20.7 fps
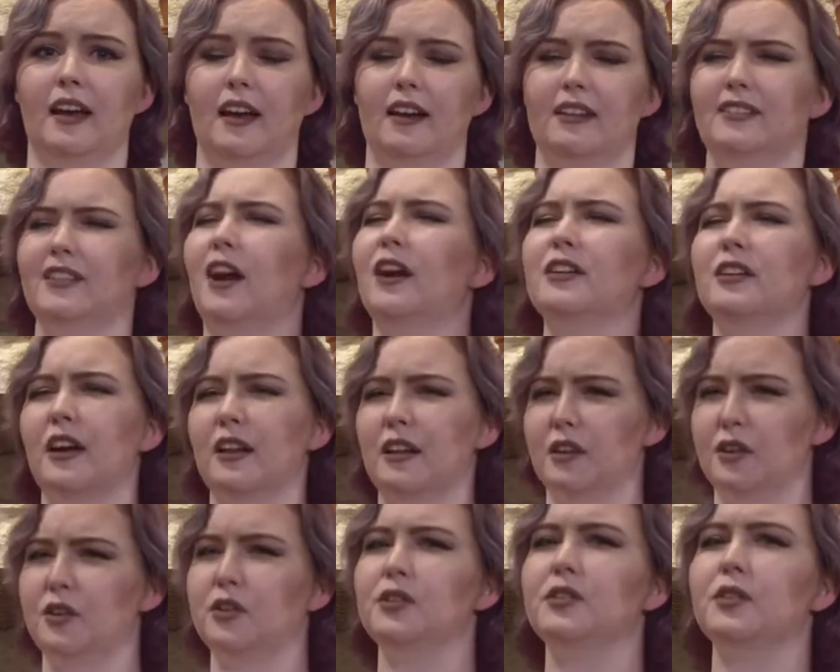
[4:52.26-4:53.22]
are not
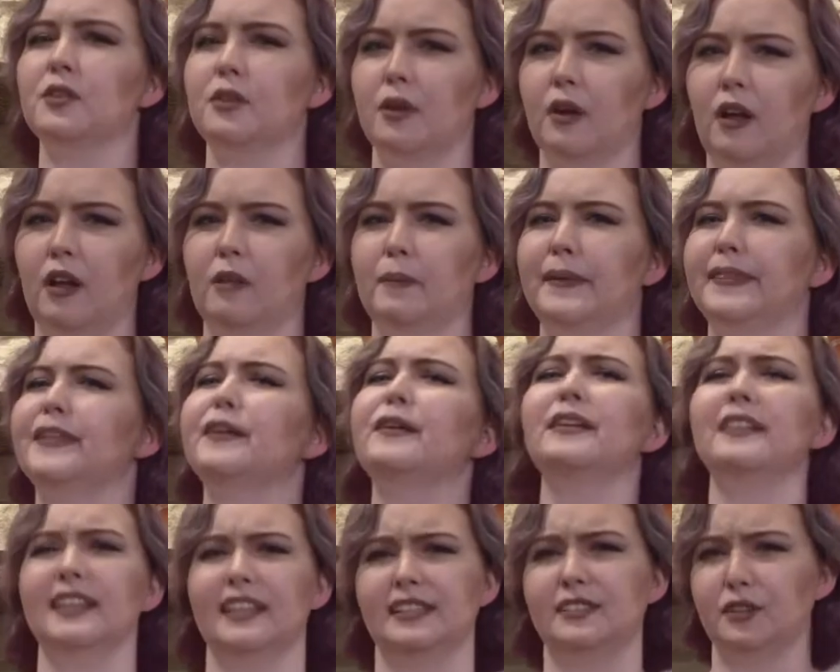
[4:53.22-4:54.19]
a cure-all, but they're
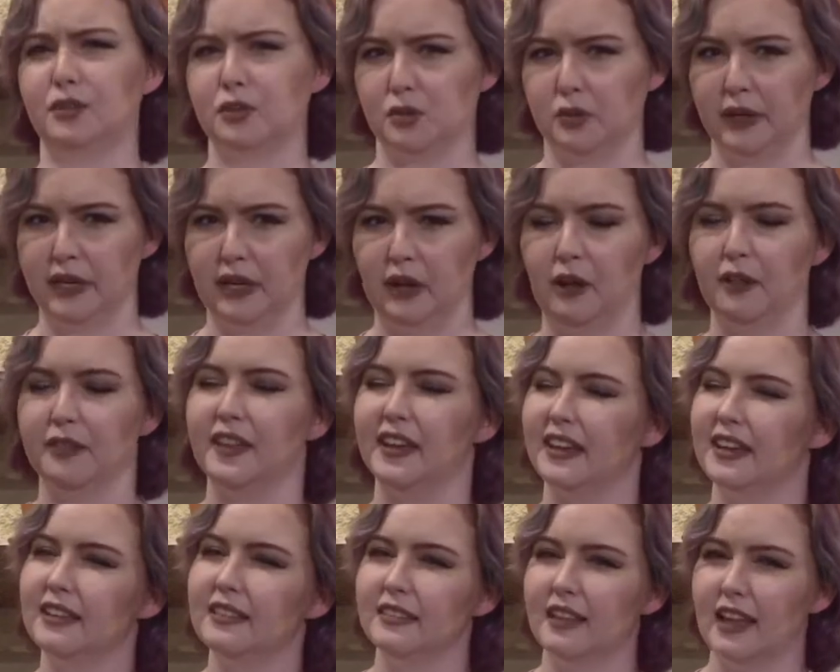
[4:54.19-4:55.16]
at least a treat-all. They
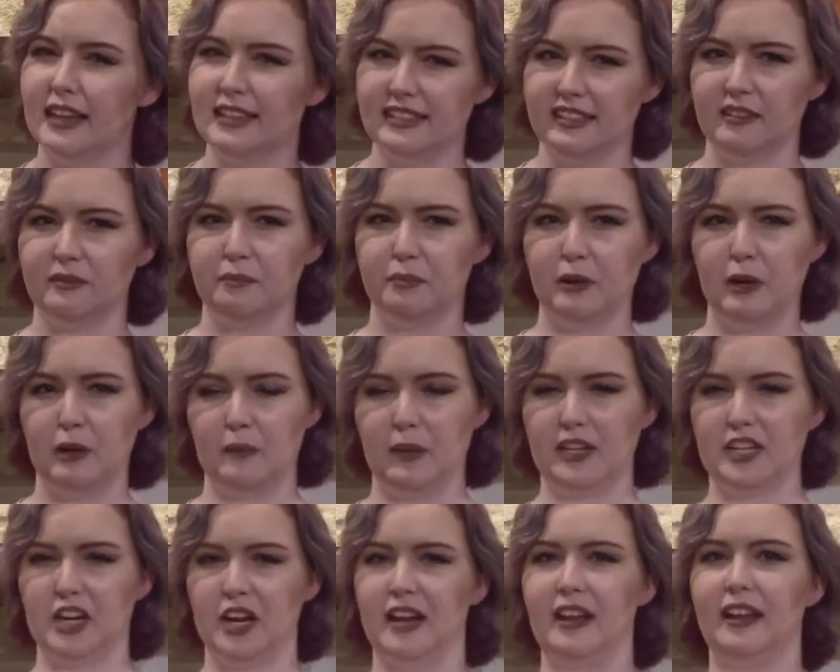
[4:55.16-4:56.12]
can lessen pretty
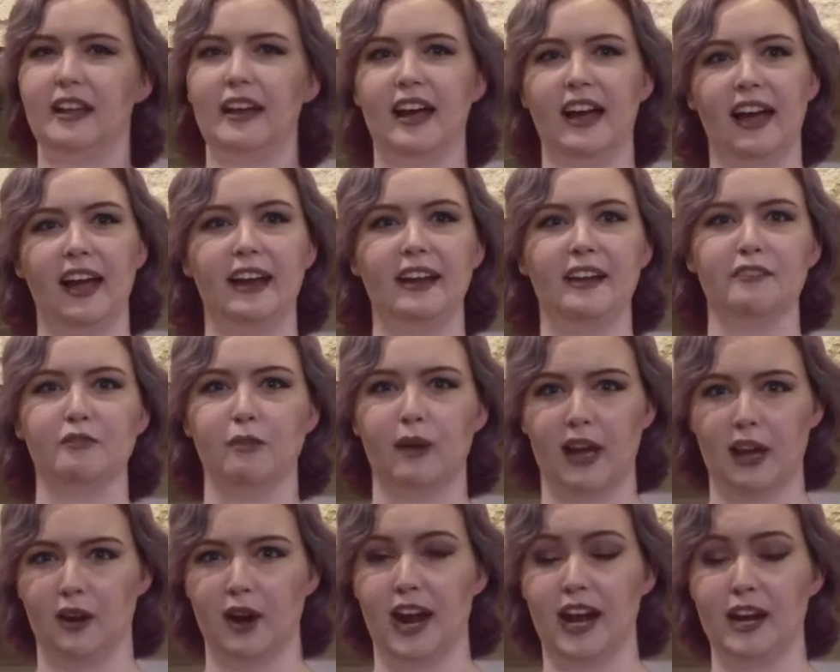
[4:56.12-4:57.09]
much any kind of
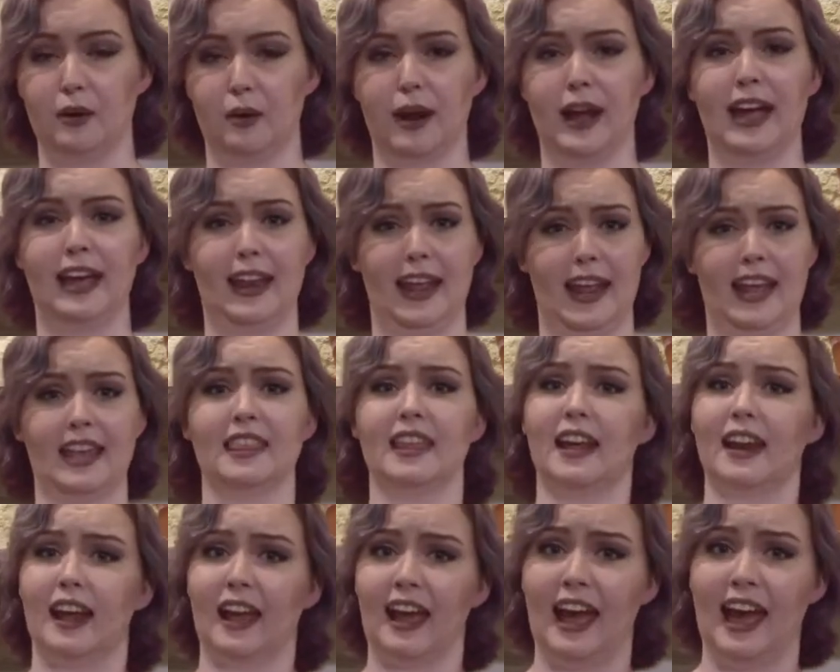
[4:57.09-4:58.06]
migraine or headache
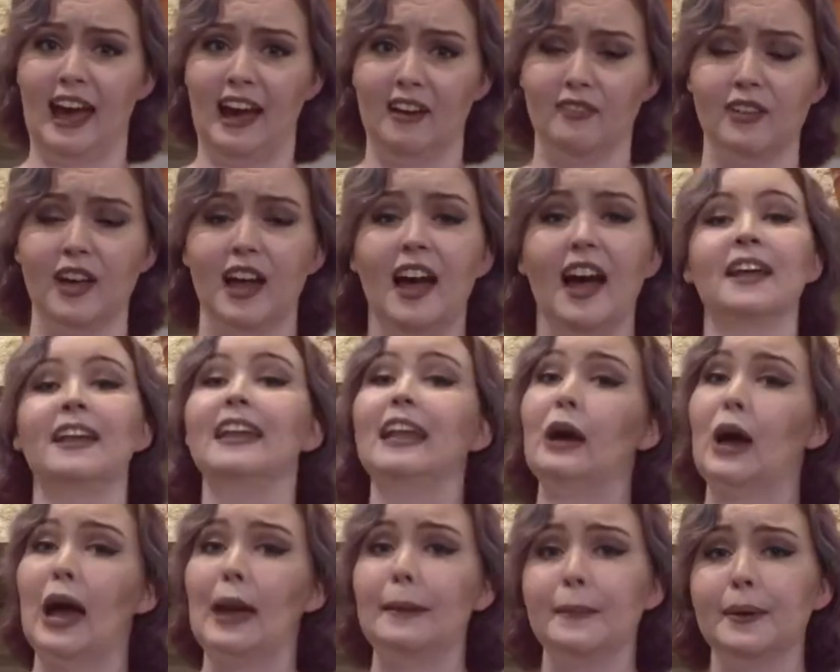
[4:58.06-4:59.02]
that I have.
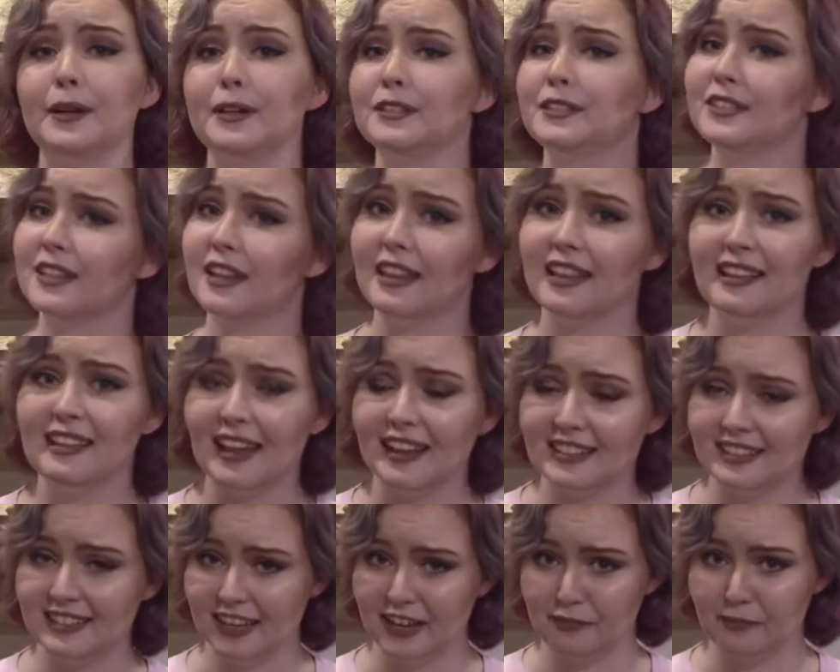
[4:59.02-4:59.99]
Now, I personally
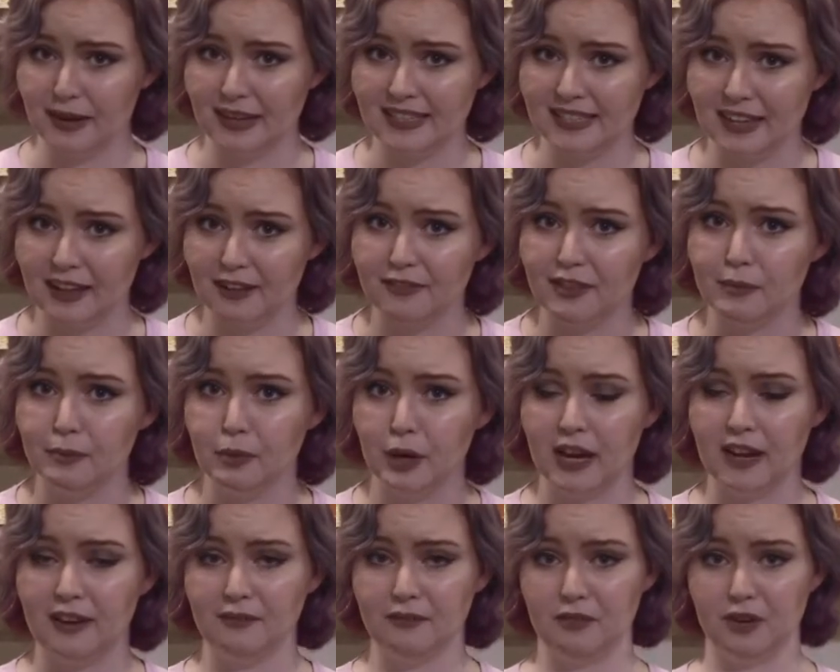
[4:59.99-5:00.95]
like to give myself a
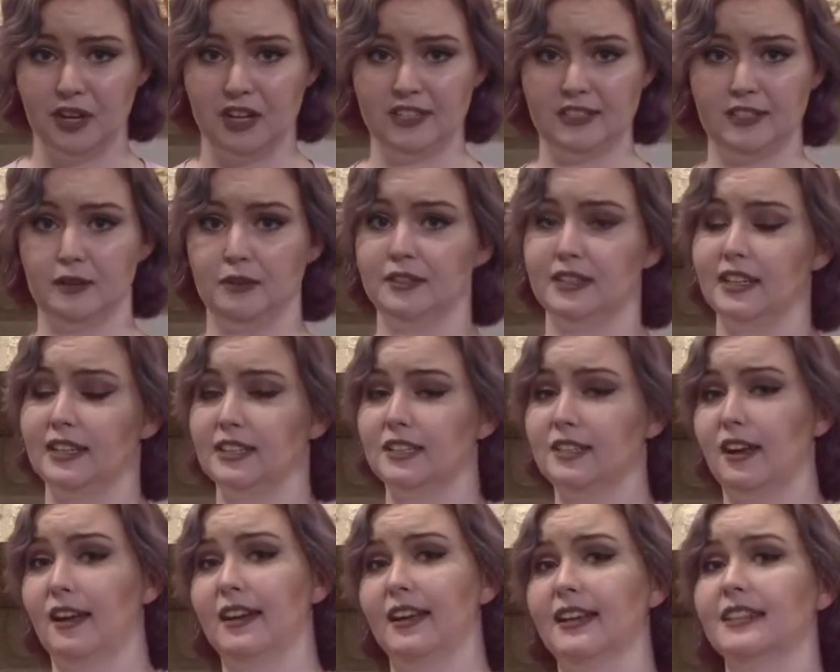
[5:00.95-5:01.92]
brain freeze using
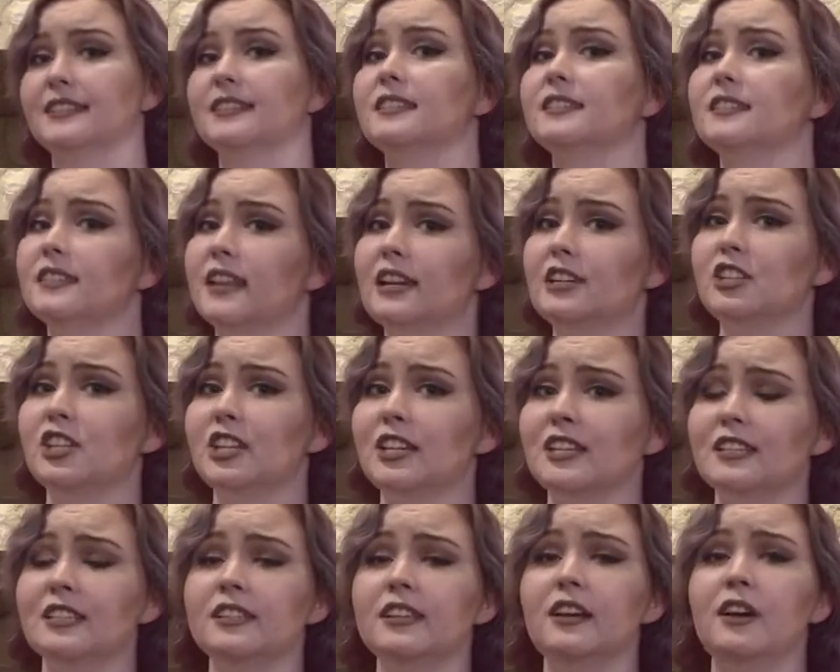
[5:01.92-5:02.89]
Sonic's
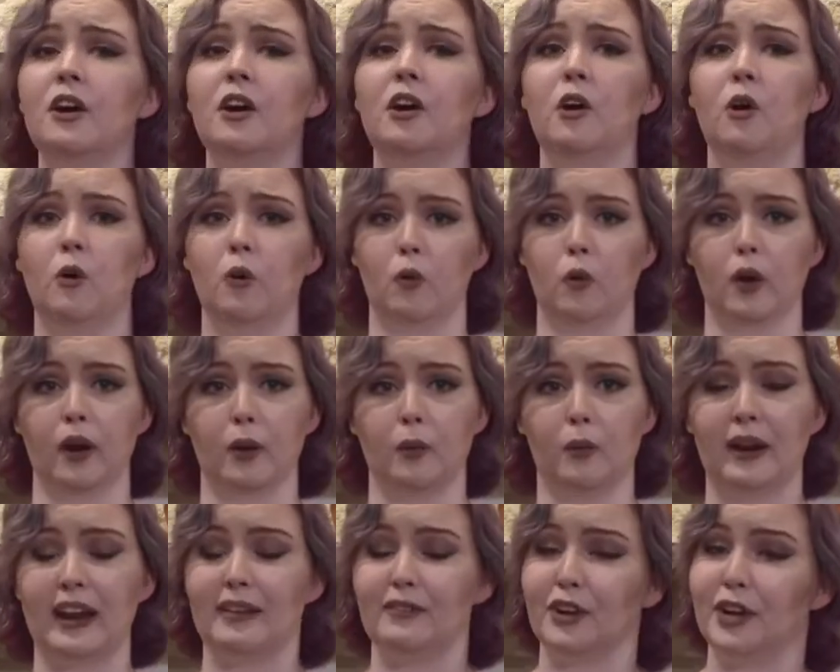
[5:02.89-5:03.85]
slushes or
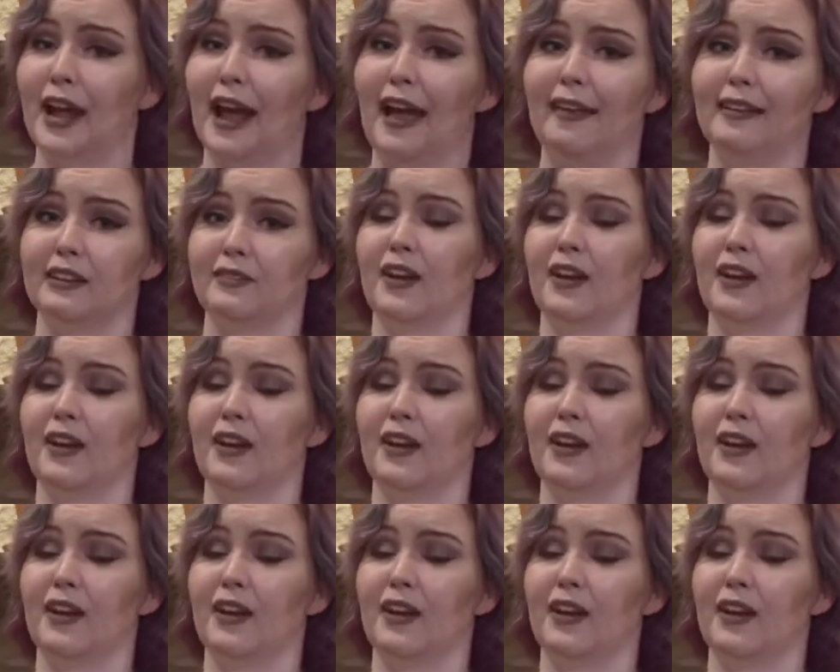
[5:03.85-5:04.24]
whatever gallon